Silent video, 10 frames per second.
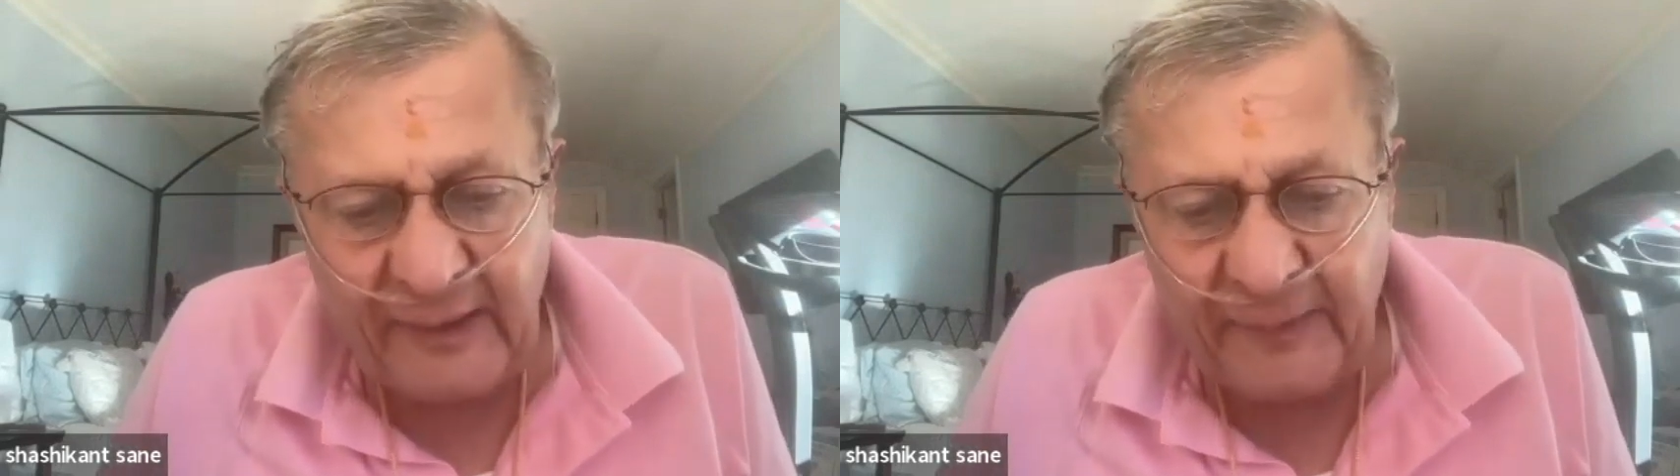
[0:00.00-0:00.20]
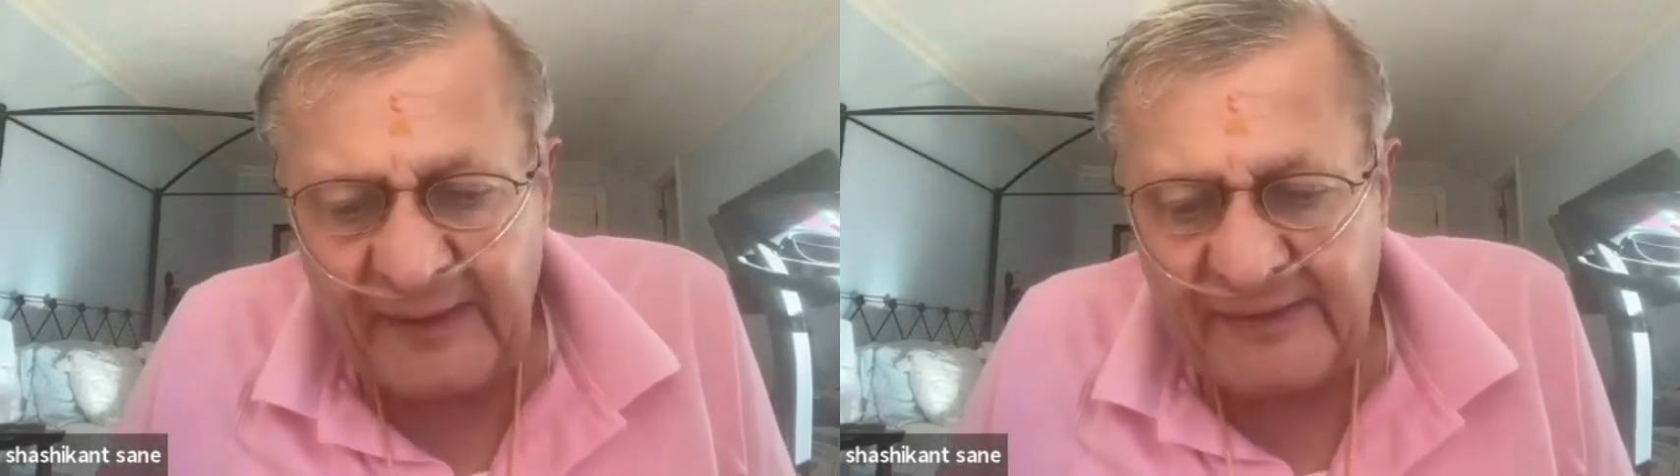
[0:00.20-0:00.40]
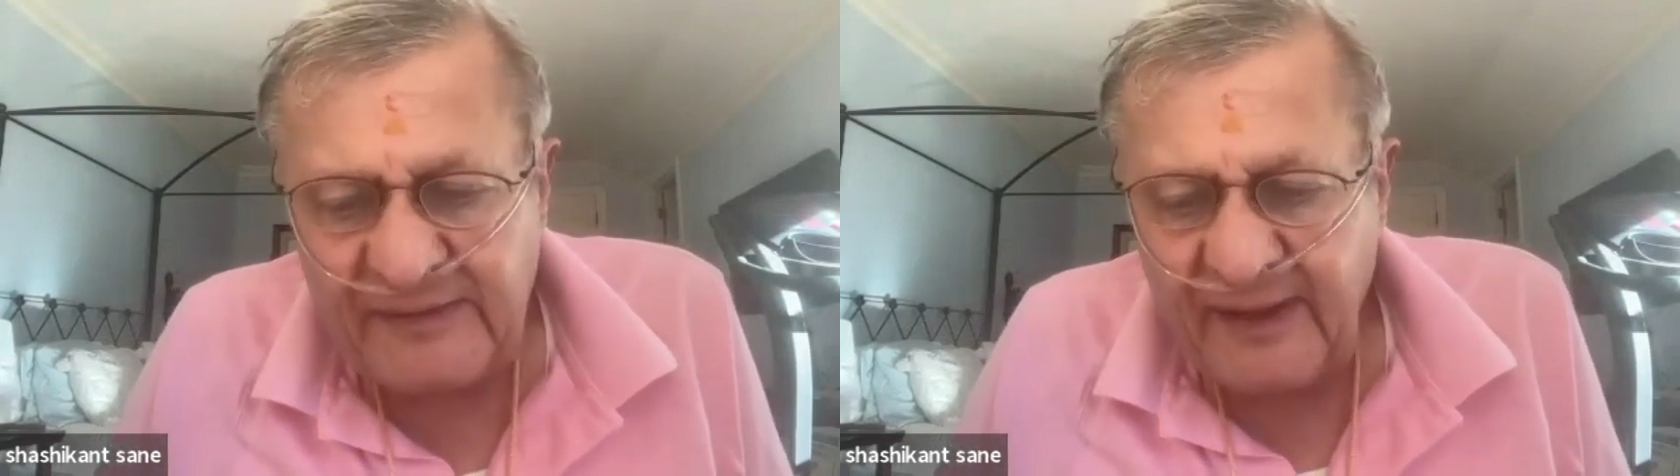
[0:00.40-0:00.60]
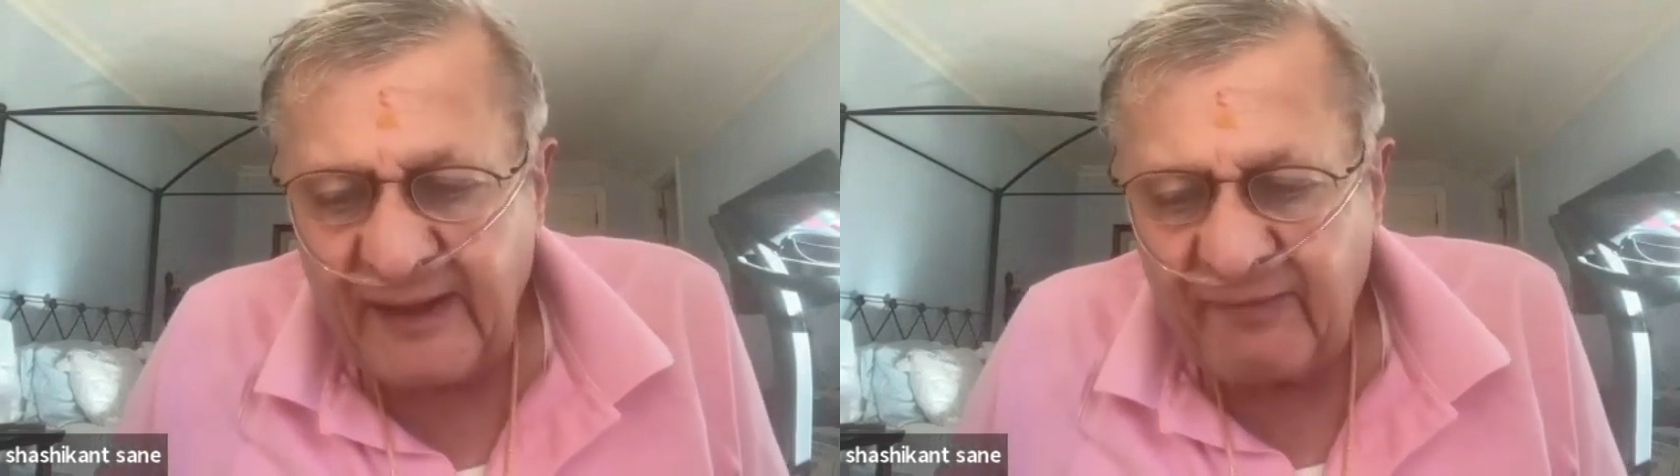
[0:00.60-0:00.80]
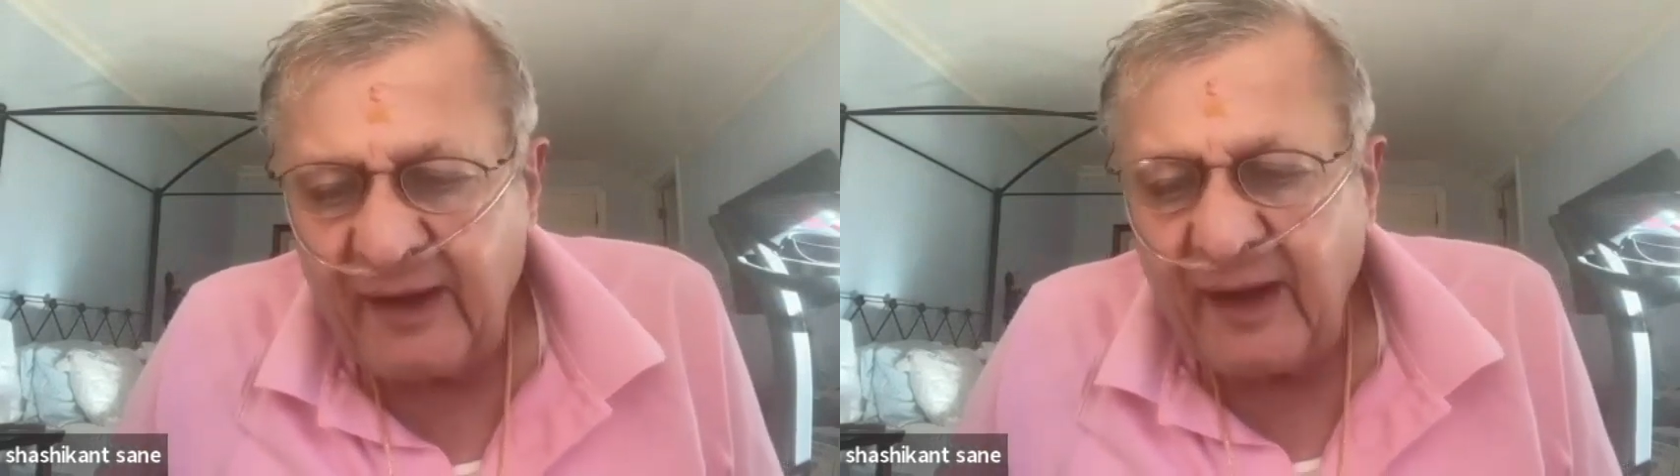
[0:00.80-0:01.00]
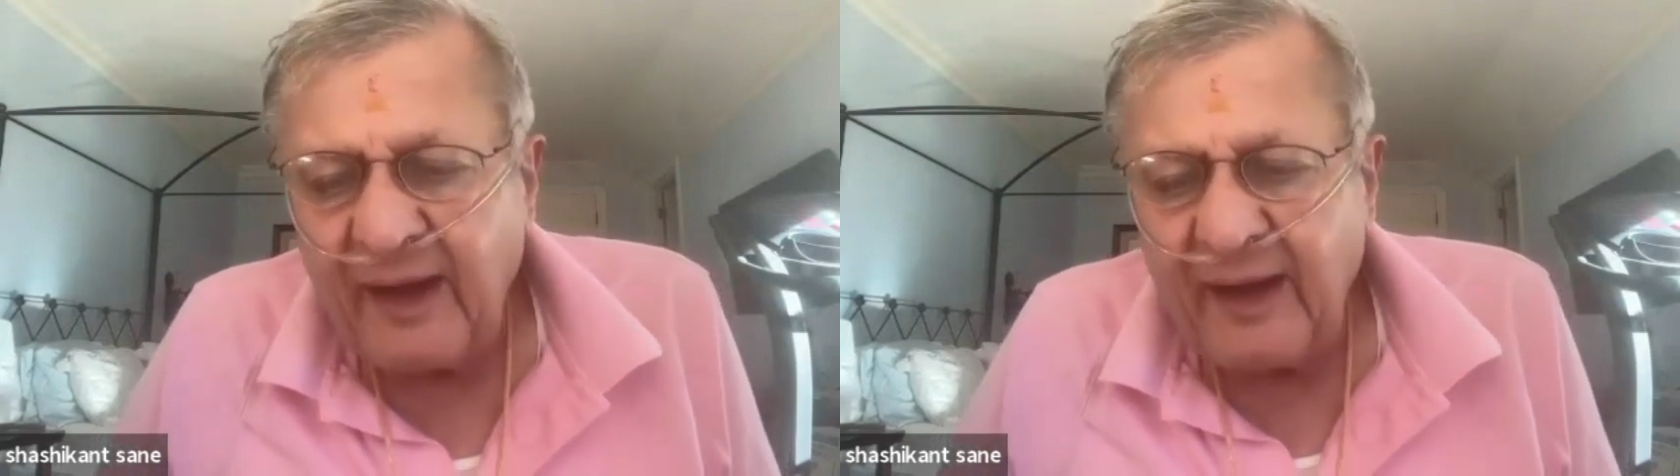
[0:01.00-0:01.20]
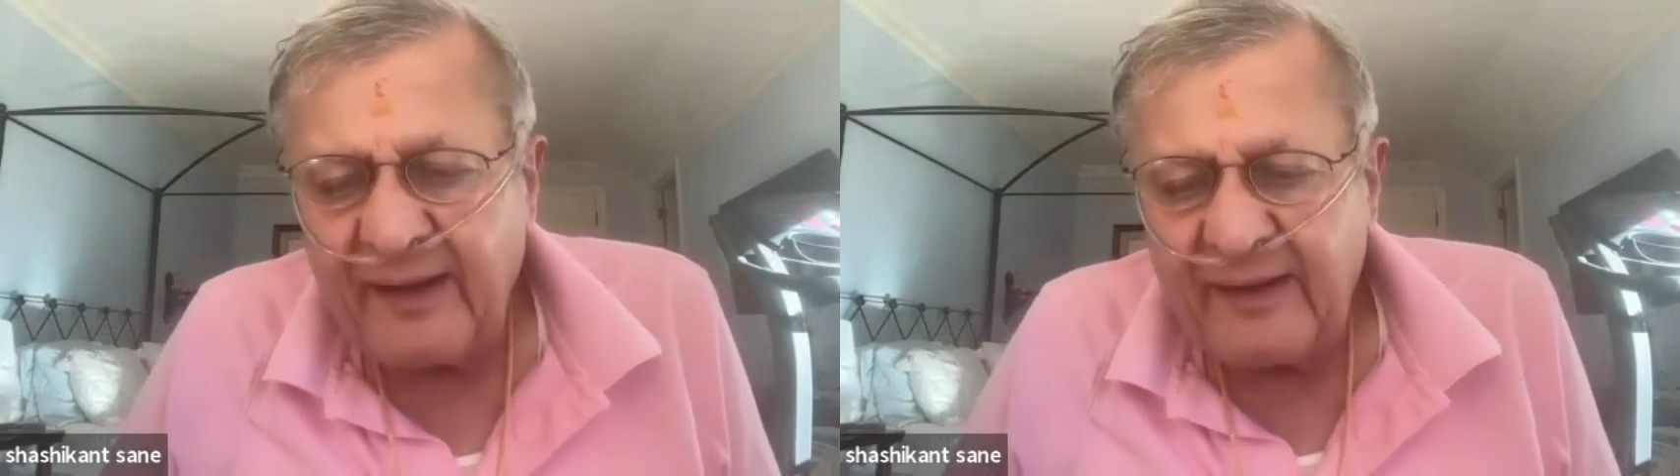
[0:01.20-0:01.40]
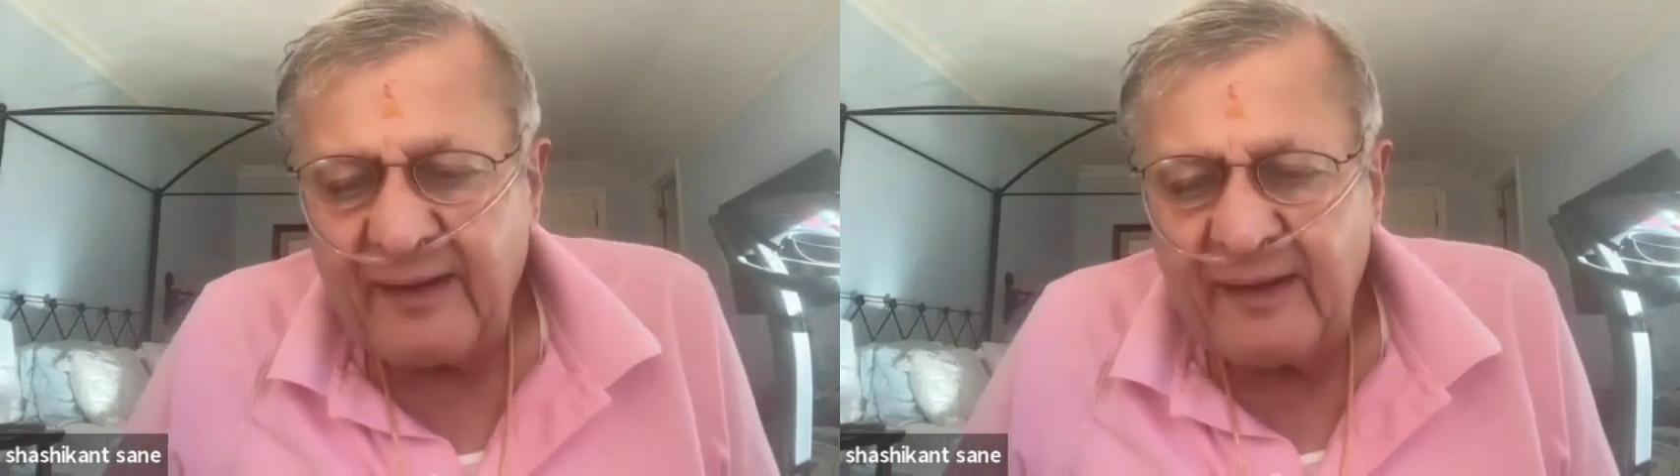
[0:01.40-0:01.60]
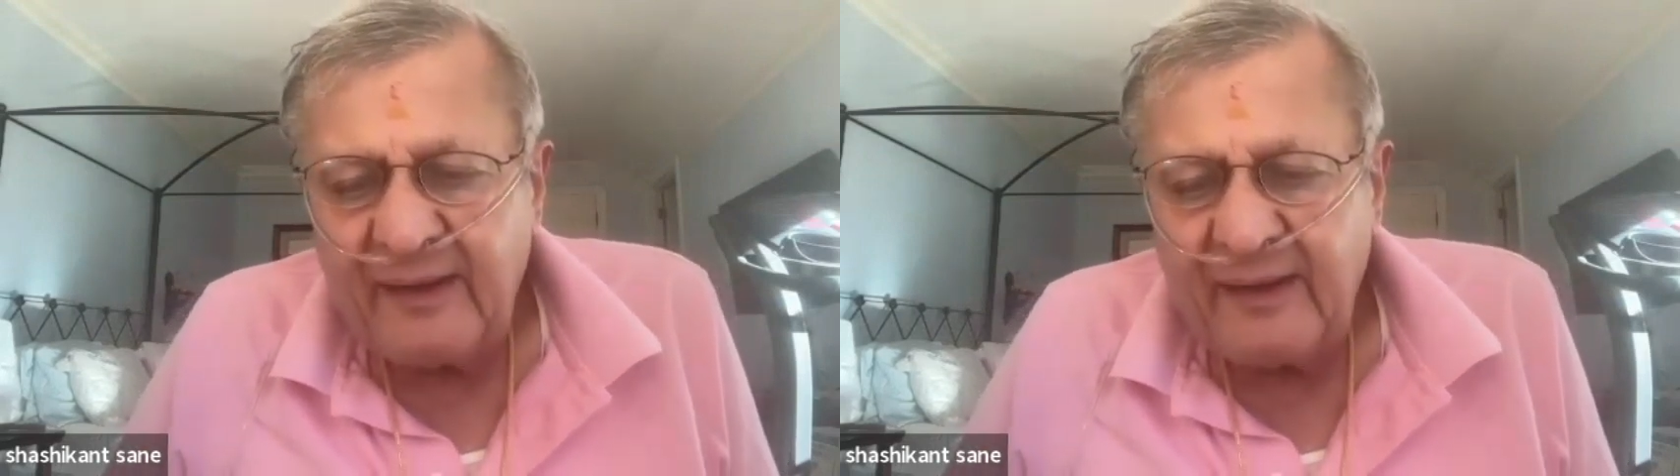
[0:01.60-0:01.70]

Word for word: typical state we are.